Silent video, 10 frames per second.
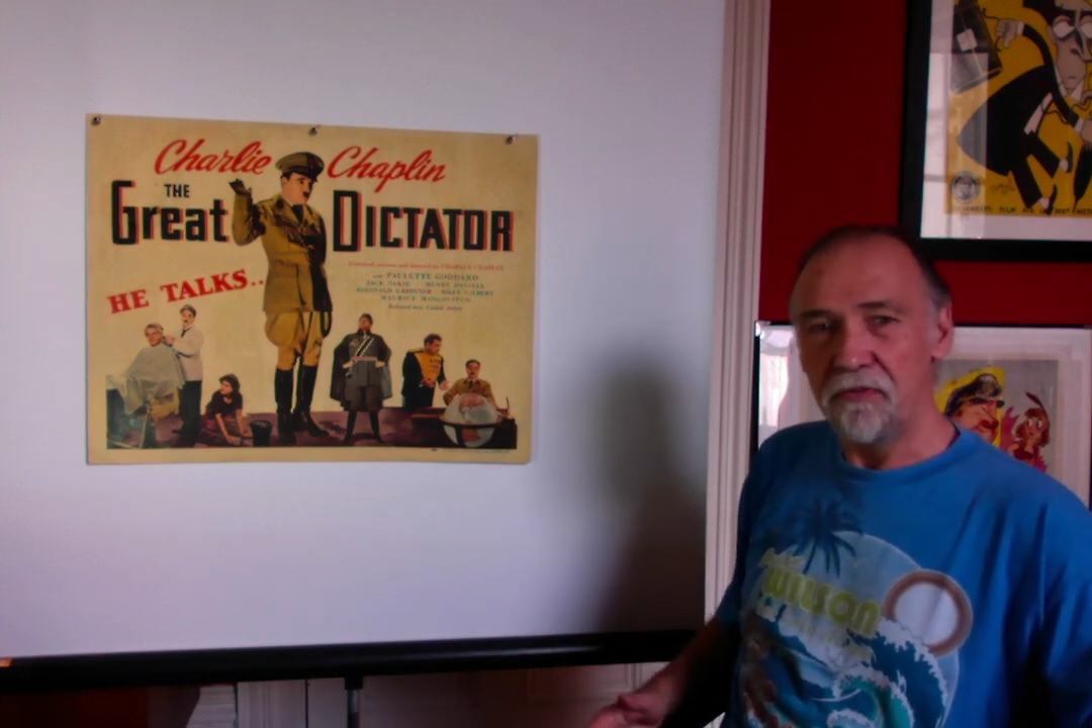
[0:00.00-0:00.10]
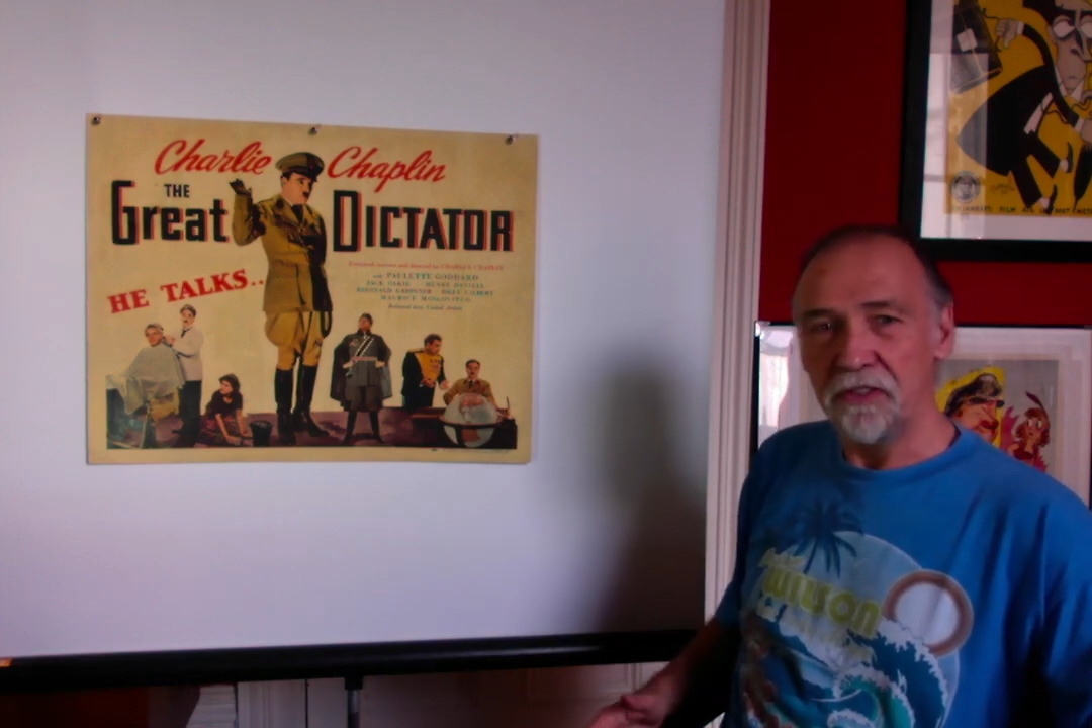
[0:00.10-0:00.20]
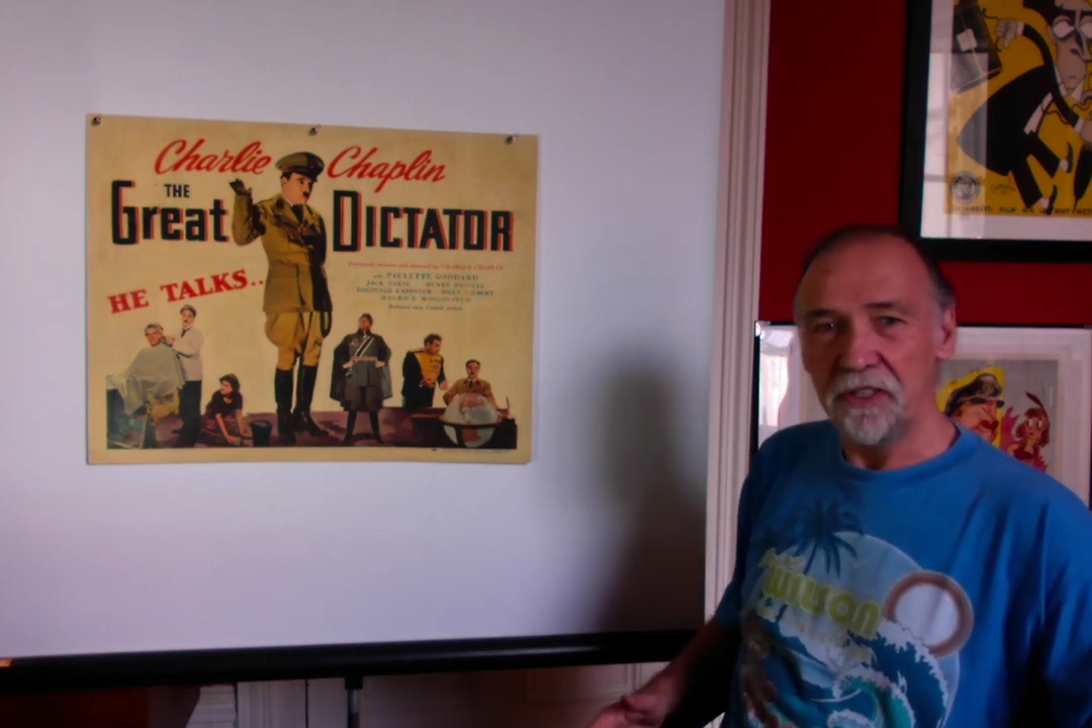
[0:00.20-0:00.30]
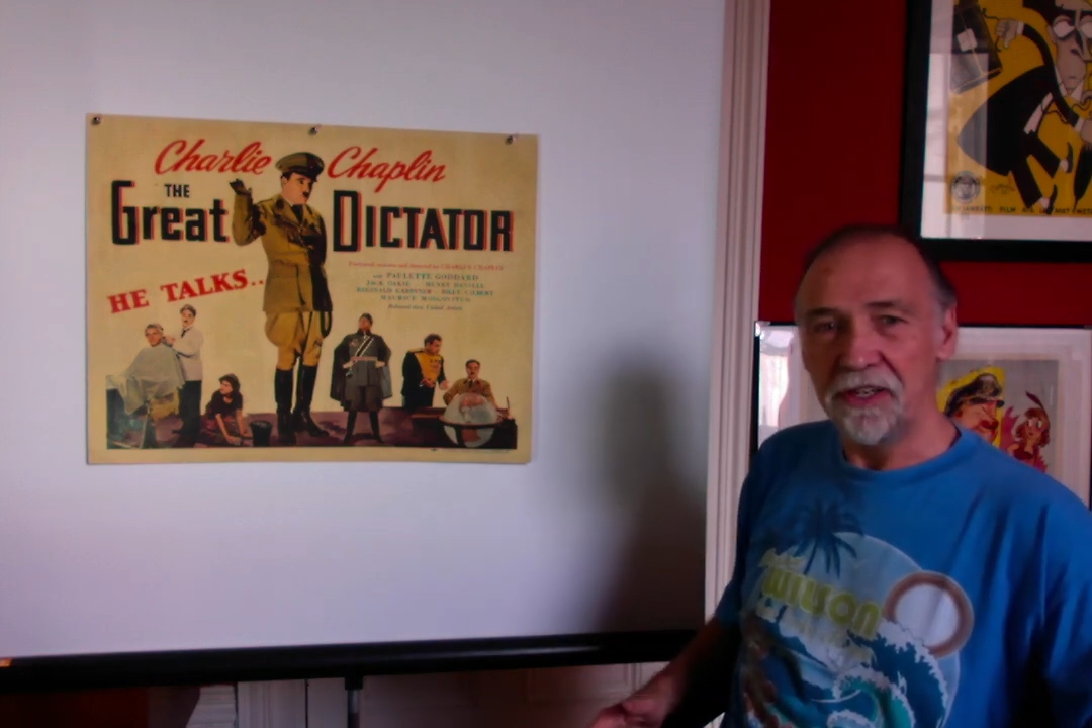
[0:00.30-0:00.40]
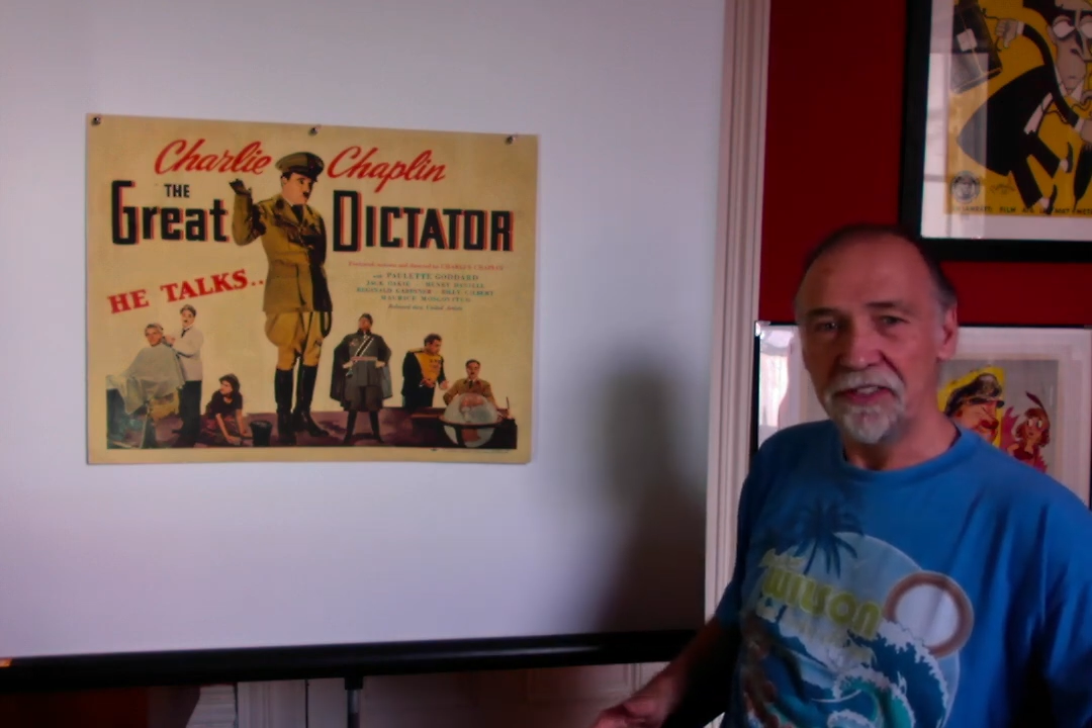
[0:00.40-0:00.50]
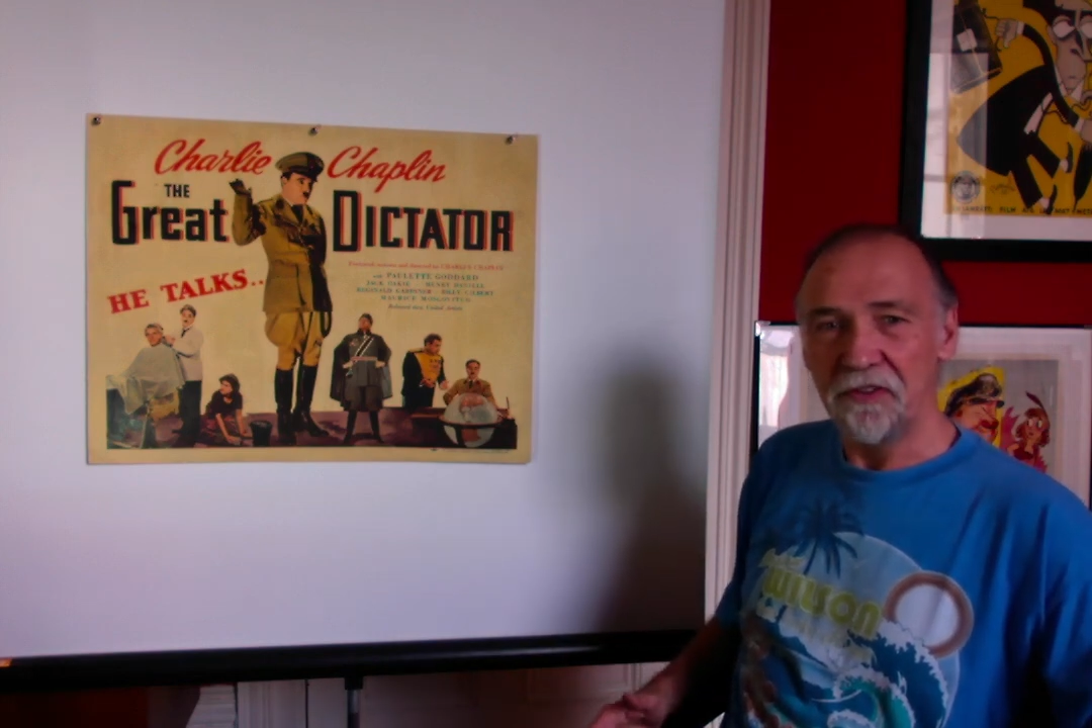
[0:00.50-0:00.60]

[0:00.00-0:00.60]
the size